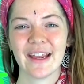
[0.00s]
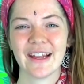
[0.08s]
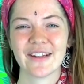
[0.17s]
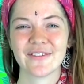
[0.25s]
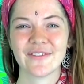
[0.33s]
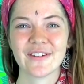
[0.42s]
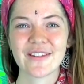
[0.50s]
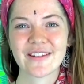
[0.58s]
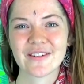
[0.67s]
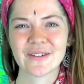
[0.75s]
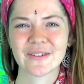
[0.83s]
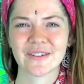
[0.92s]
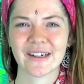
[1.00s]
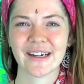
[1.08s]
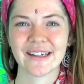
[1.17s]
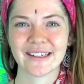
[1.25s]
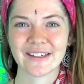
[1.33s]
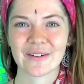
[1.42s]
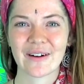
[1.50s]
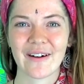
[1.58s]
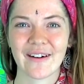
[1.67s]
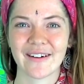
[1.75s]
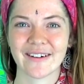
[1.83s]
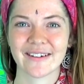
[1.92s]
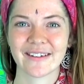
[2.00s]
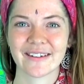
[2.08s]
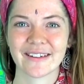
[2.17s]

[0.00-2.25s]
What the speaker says: it feels so great in your heart.